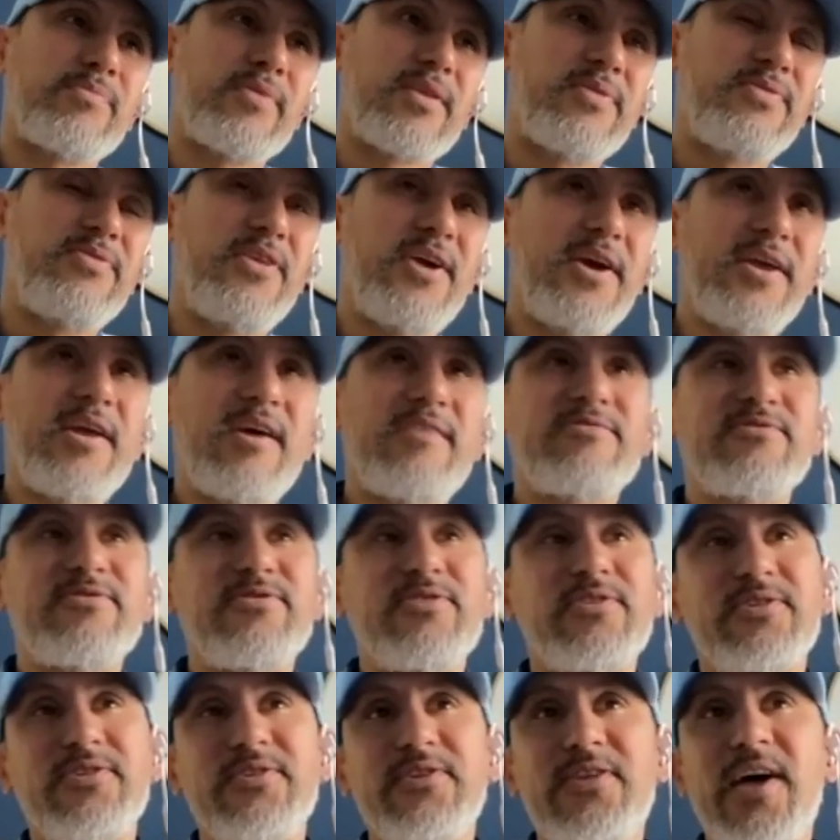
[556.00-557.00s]
Then
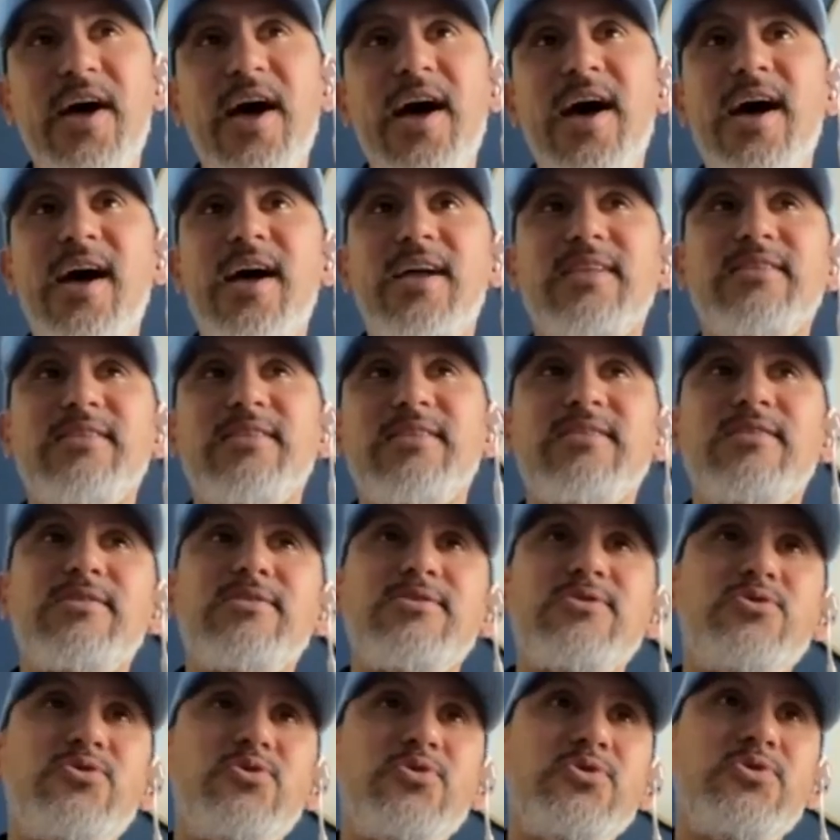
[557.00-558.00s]
after that,
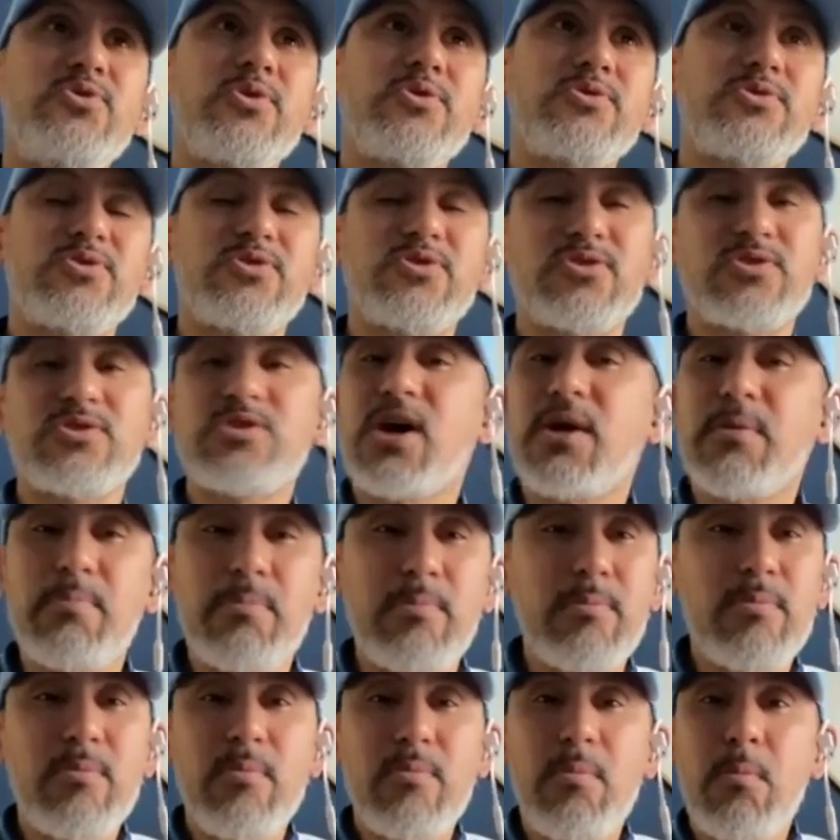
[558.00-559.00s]
you just start
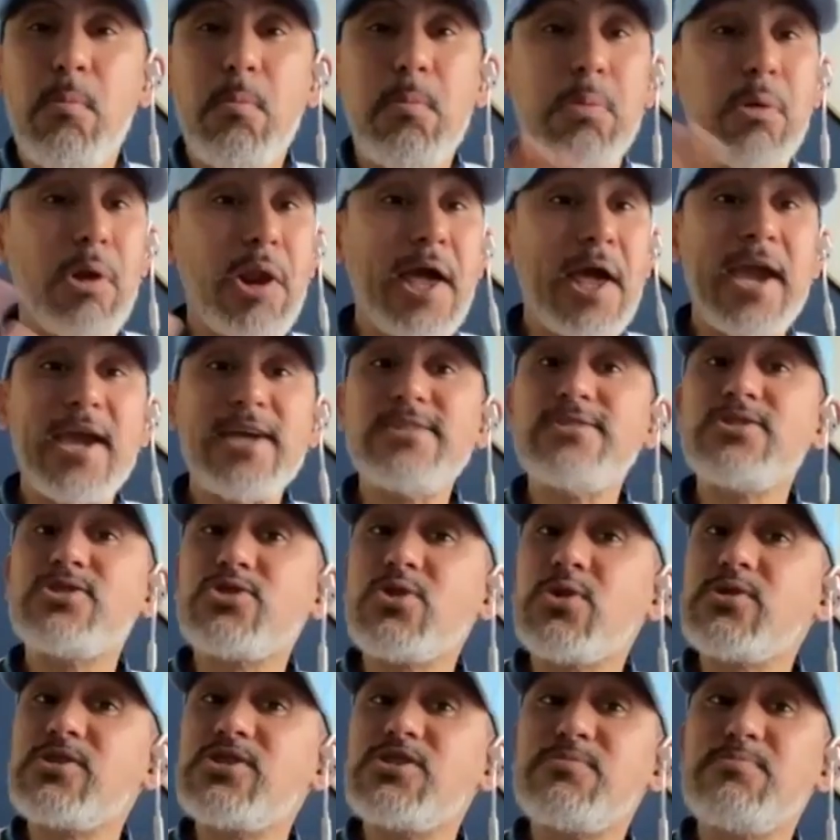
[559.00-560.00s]
playing,
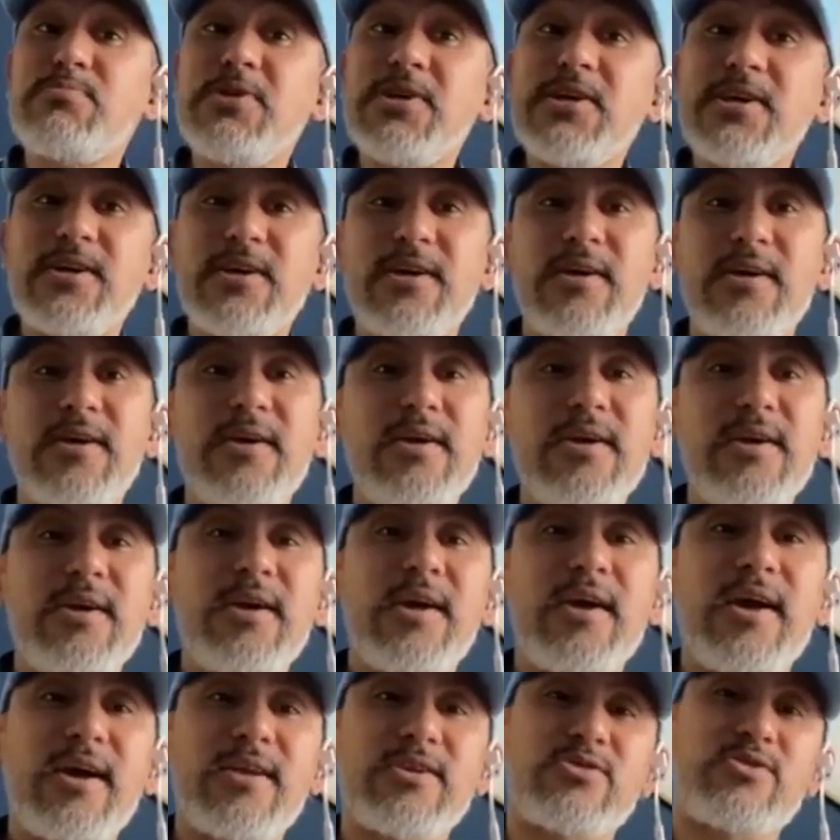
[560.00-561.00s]
so to speak,
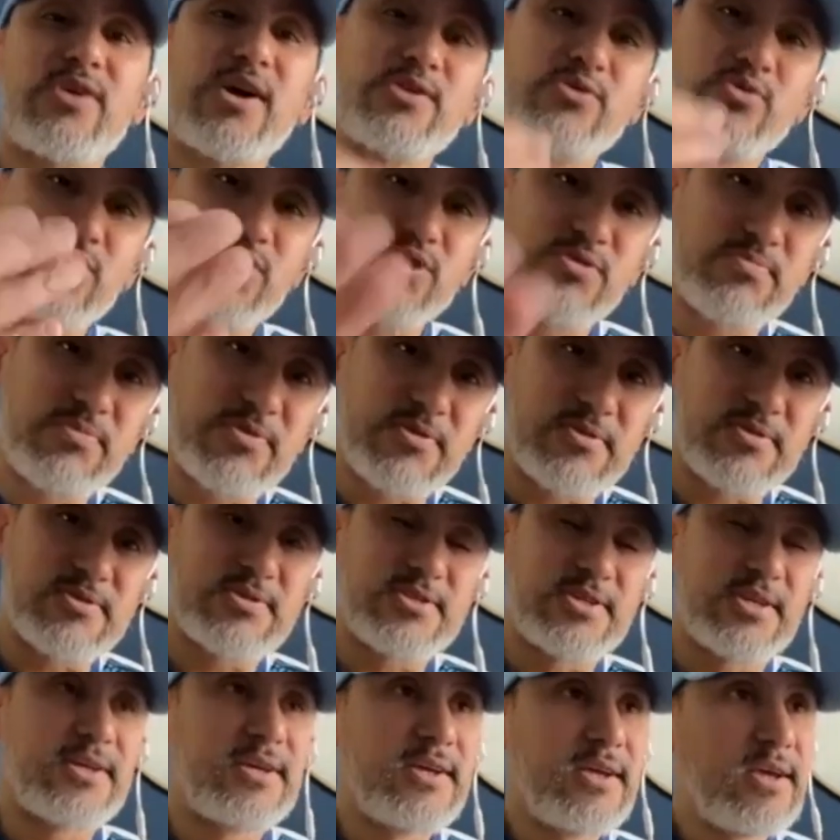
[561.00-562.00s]
and try to
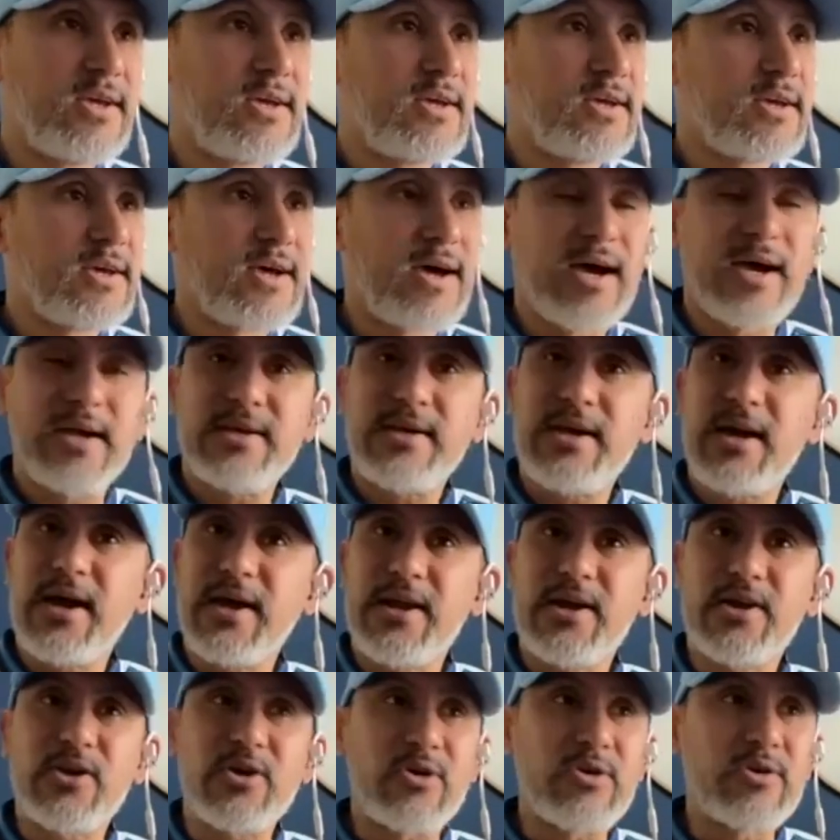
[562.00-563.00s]
experience it. I had
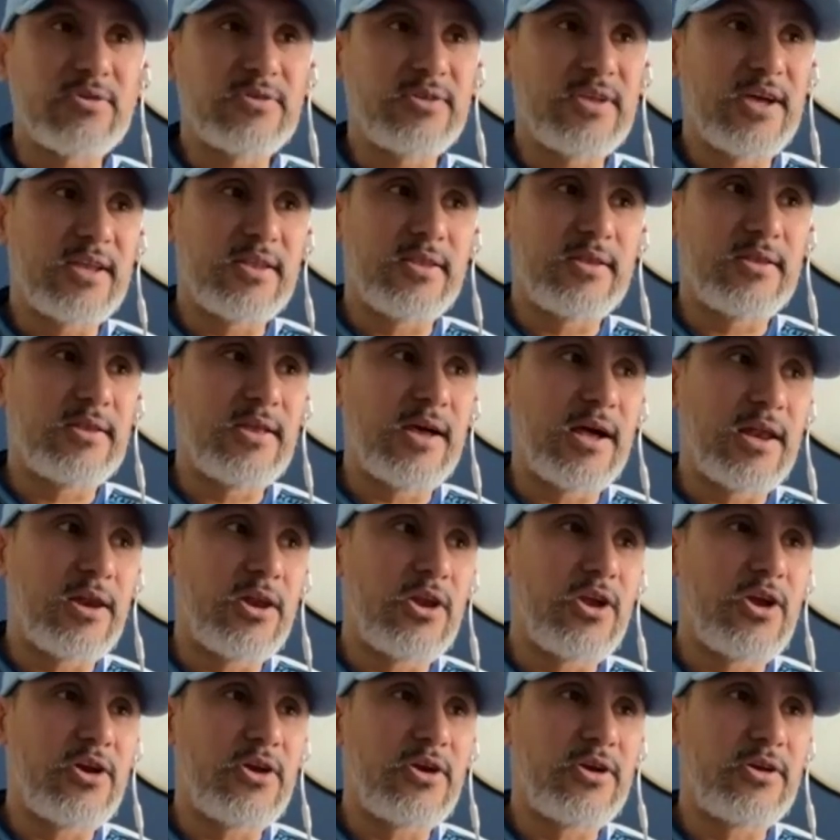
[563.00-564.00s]
a girl that
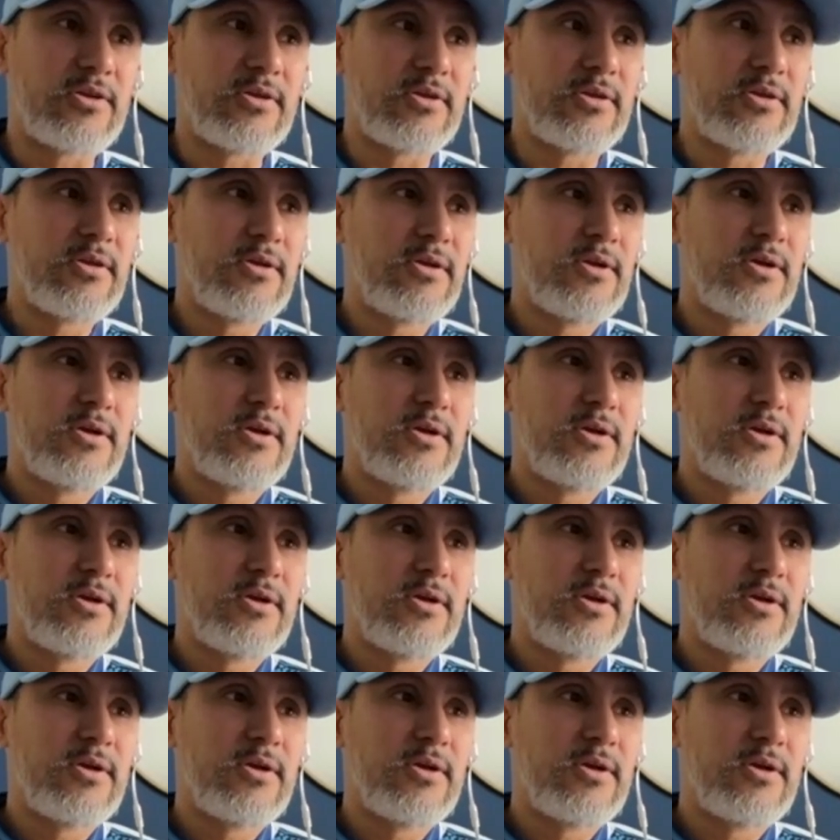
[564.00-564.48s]
learned